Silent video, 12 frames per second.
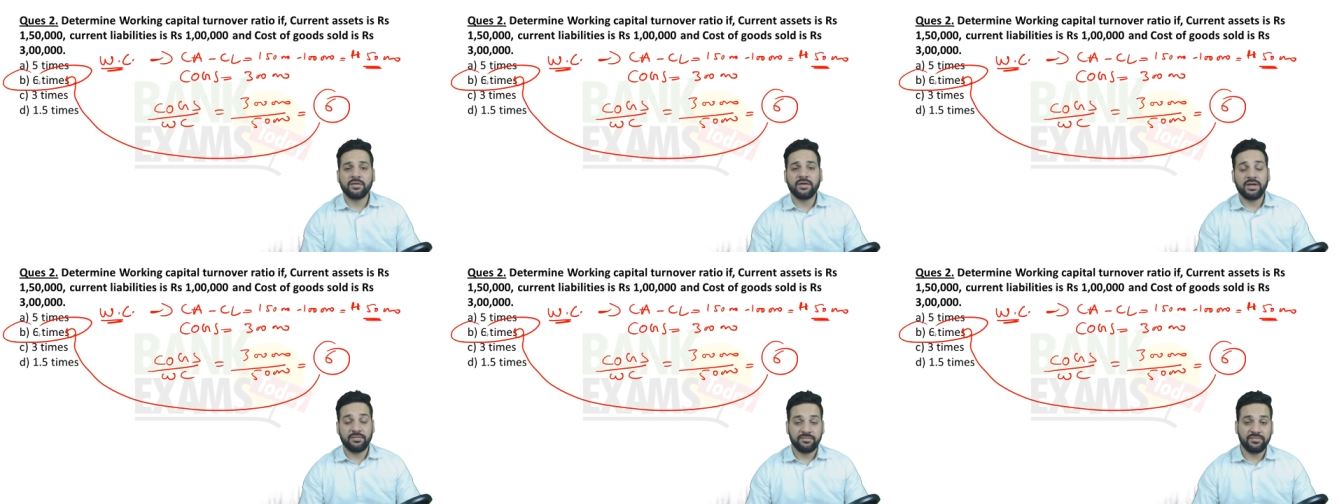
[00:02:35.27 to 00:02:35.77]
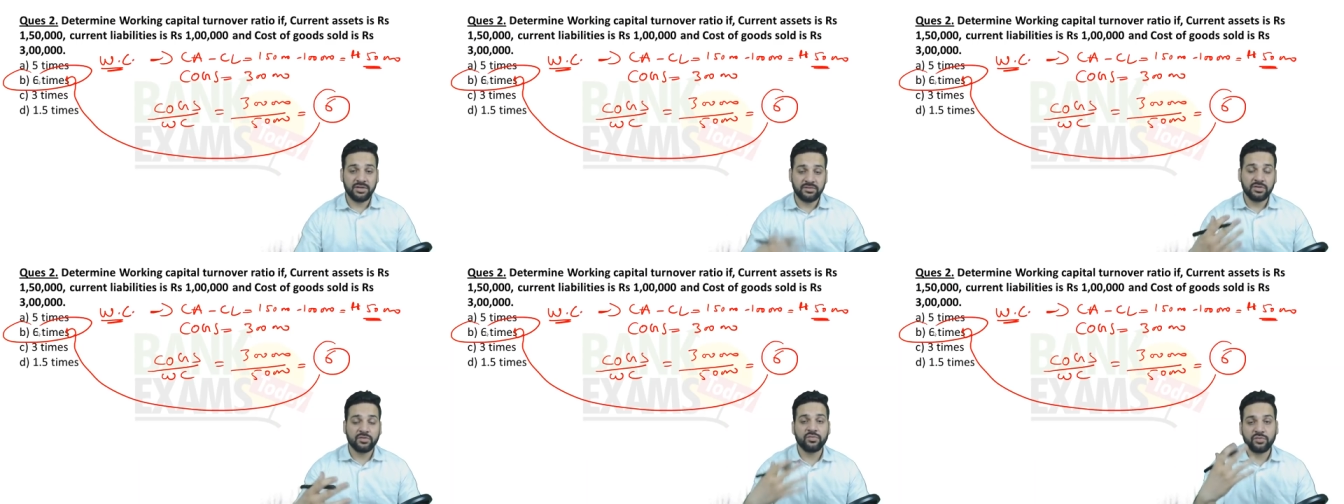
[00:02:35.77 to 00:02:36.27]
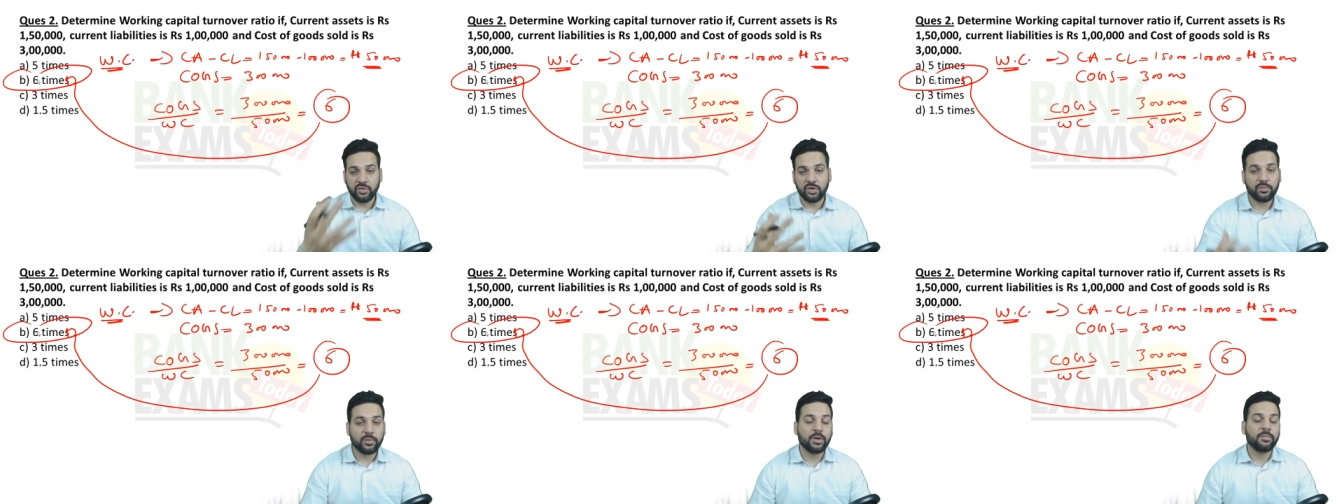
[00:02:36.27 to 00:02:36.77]
Of, I have listened to
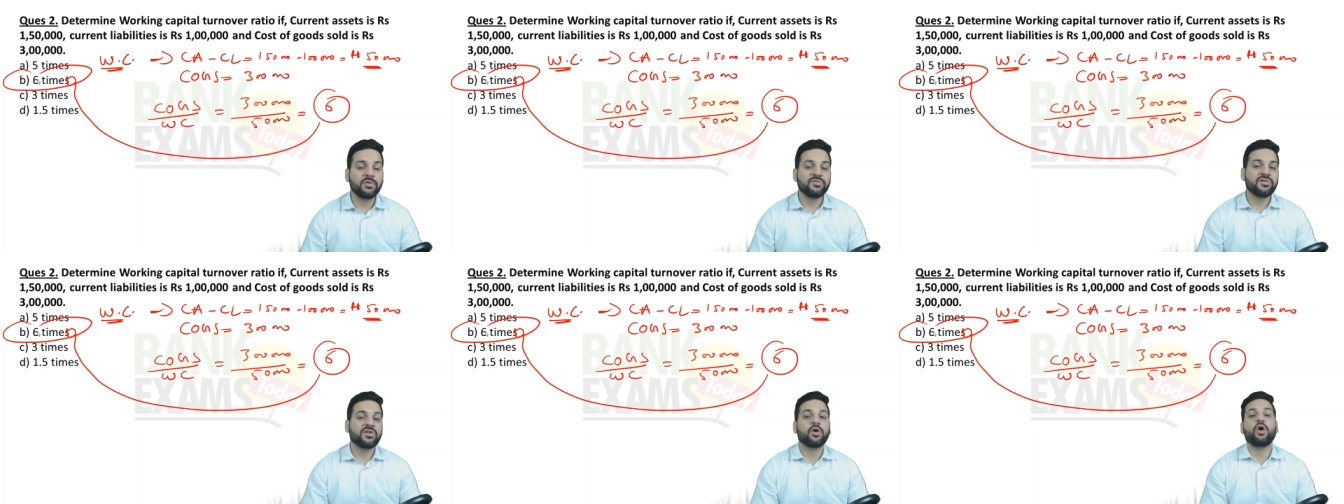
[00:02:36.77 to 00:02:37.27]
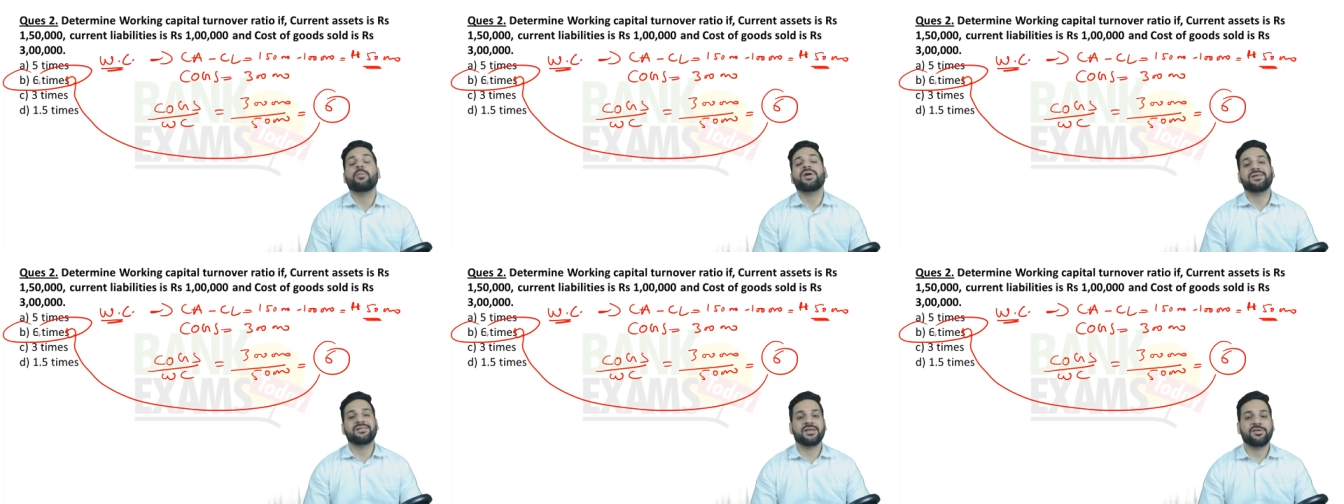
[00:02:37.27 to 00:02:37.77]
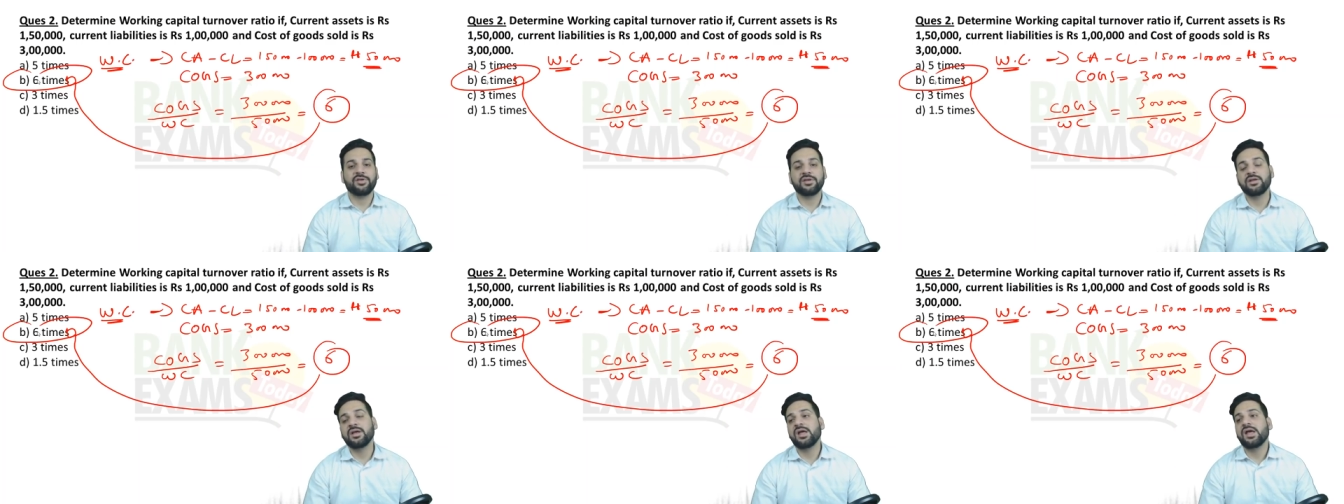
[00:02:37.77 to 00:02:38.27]
your problems in the comment
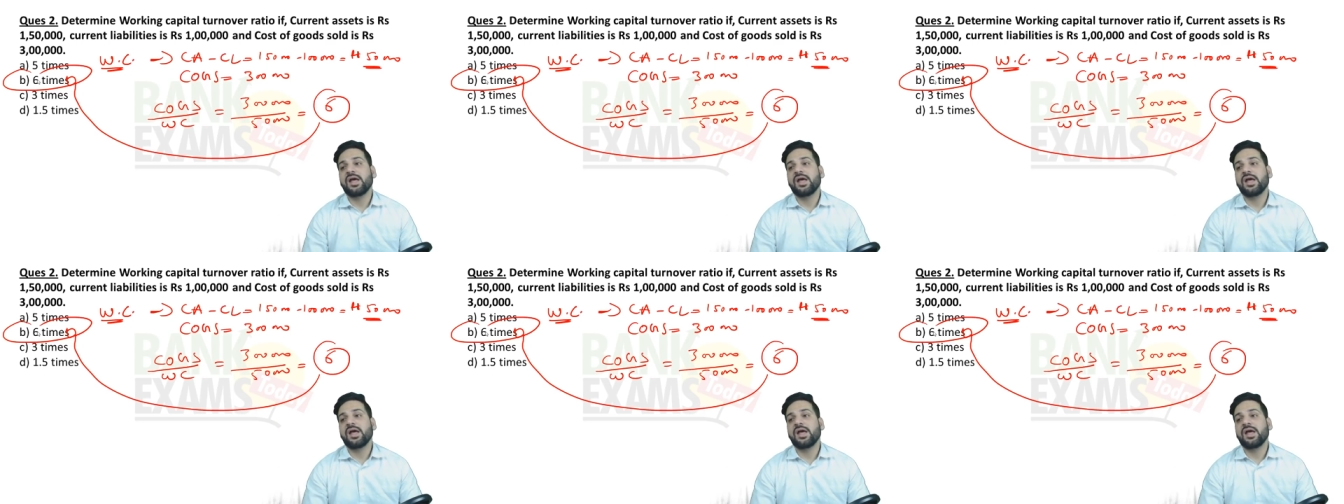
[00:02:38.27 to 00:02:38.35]
section